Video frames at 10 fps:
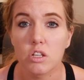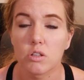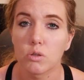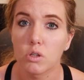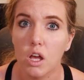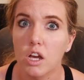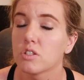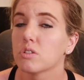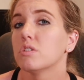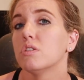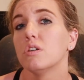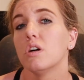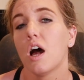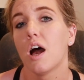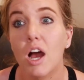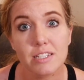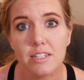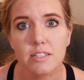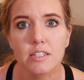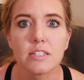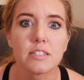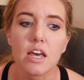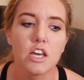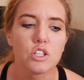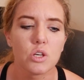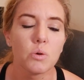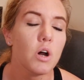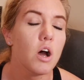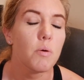and neurological processes. So